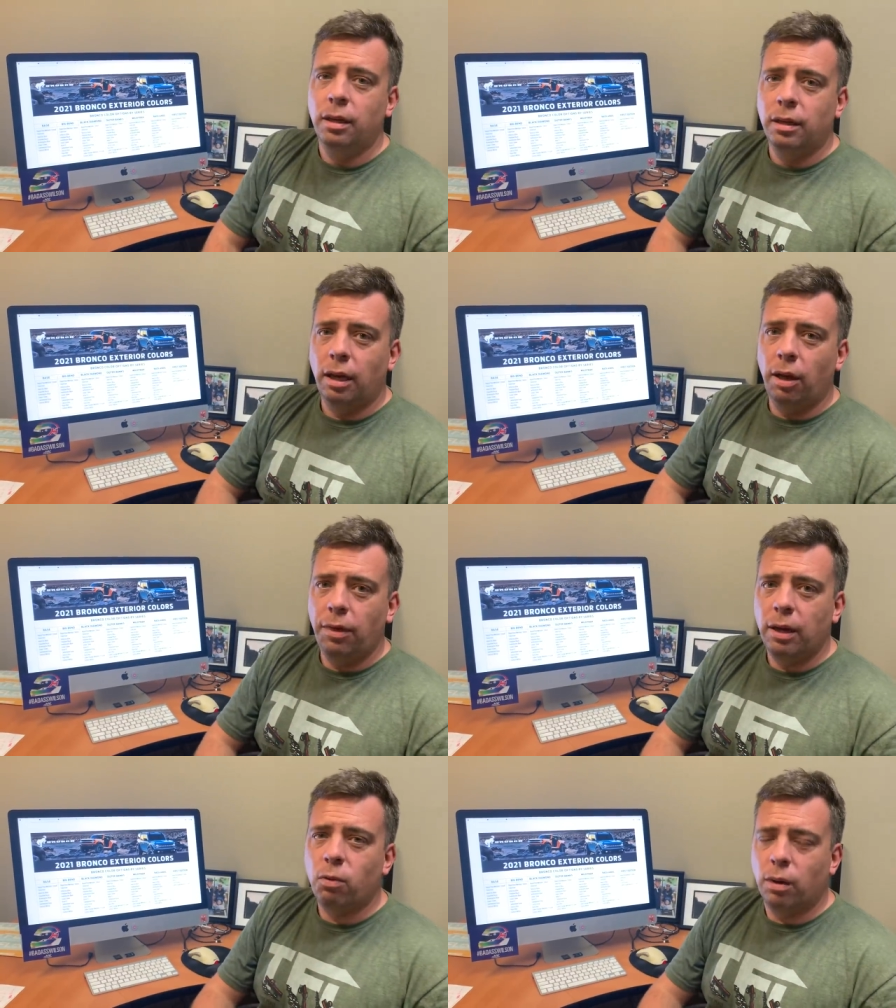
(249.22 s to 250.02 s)
I
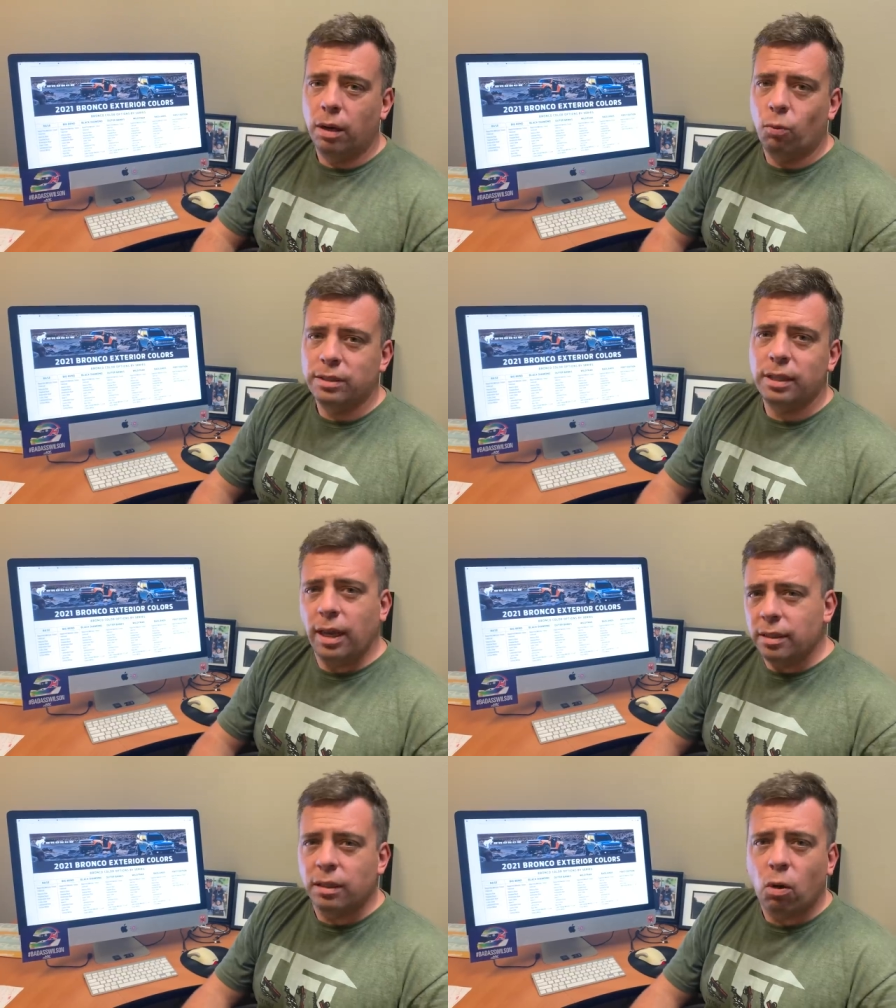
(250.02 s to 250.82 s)
think we're once
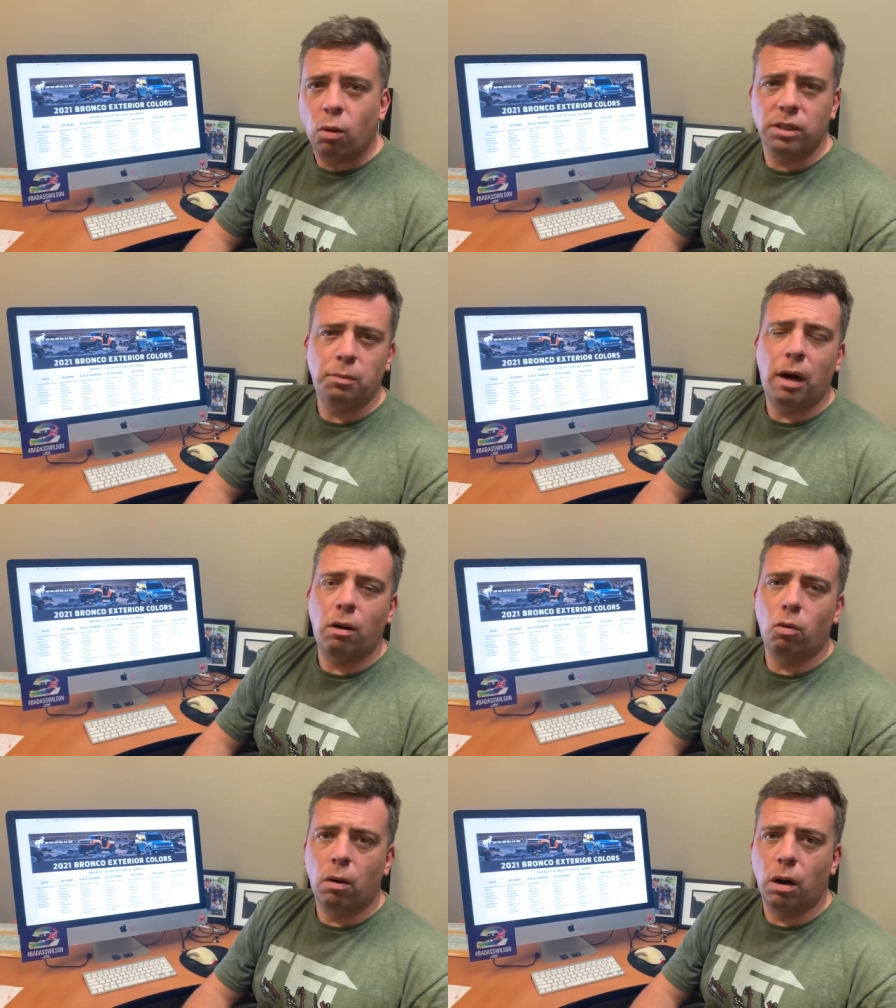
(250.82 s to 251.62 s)
again in the horsepower
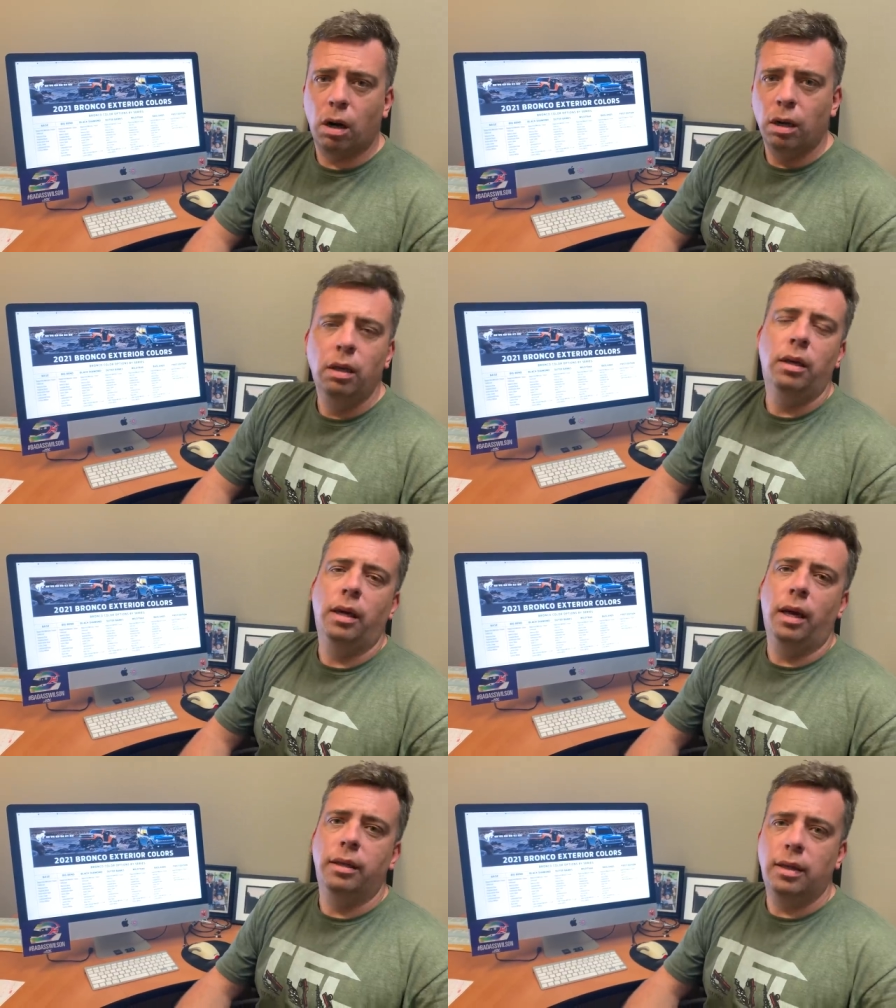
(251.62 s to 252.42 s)
war
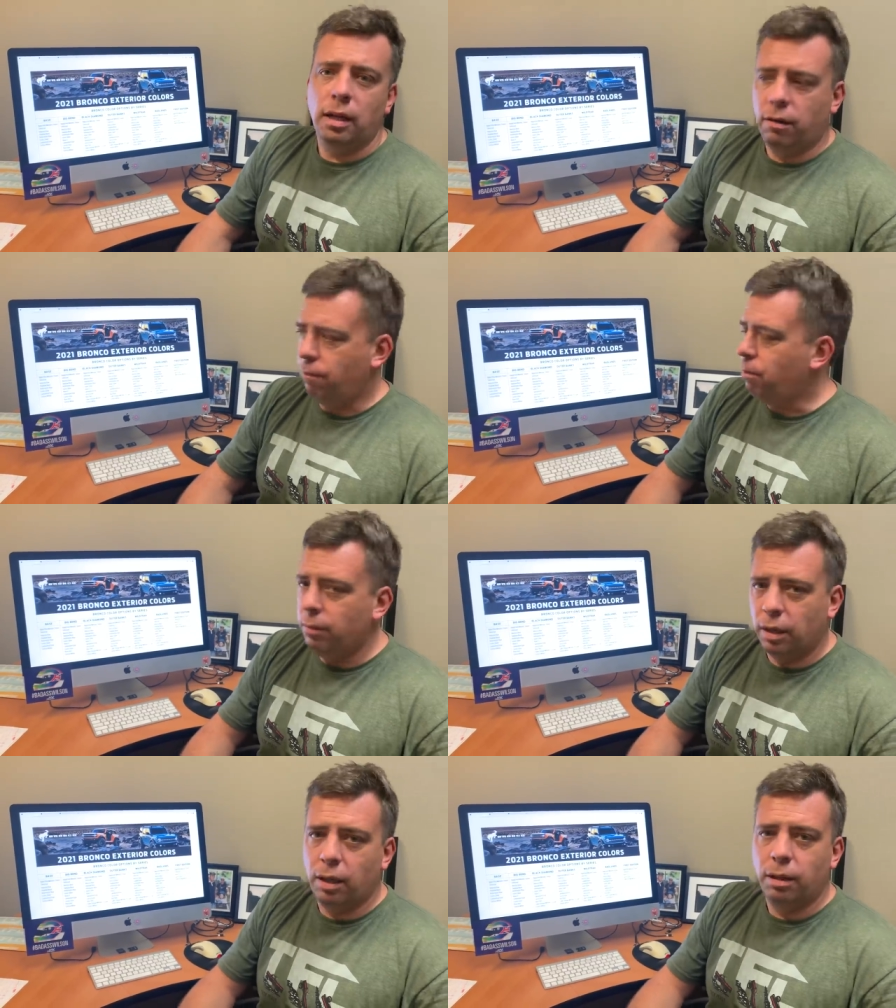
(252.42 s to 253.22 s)
and kind of
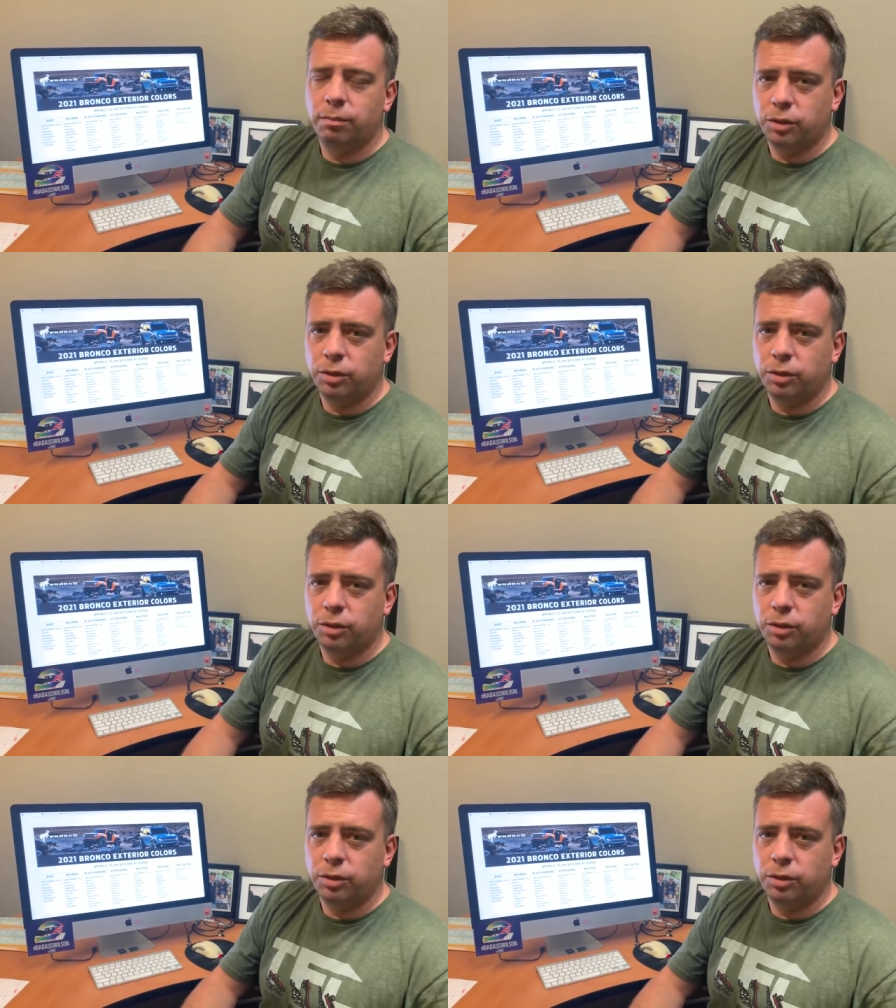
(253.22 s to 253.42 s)
uh,